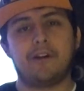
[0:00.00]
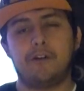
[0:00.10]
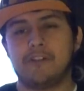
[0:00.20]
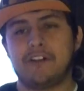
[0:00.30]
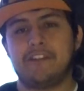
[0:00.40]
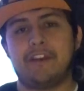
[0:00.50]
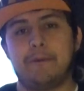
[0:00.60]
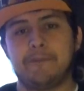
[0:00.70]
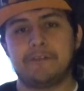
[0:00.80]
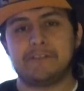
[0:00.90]
Overall, the
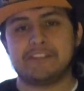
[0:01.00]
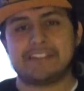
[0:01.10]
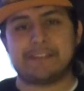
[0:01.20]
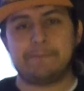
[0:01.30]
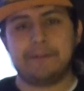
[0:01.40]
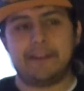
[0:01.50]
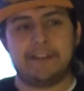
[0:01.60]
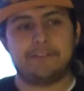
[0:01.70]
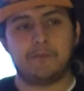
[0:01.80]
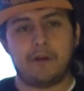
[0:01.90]
episode just
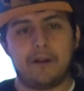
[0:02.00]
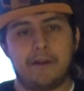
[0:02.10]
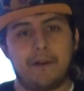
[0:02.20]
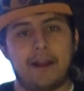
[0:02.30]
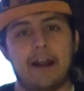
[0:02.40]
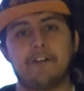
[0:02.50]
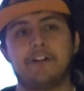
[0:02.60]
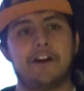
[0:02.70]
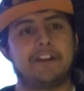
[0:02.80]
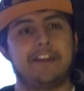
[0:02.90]
explains how
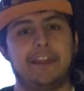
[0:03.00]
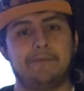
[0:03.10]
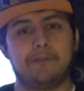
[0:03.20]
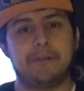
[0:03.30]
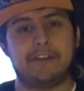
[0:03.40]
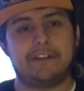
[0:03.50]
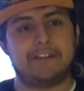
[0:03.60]
Garnet came to be